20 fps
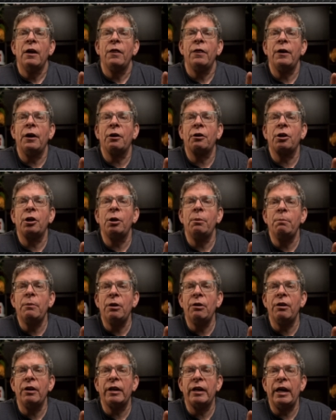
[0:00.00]
they're
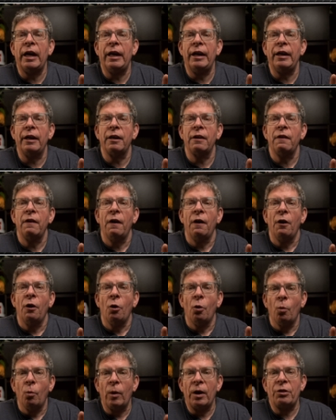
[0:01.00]
communicating
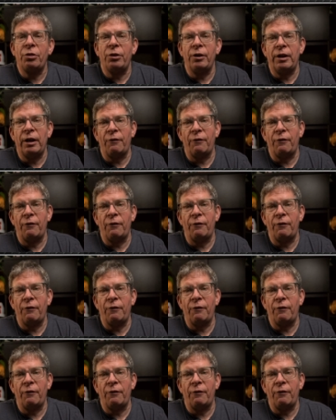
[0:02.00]
with the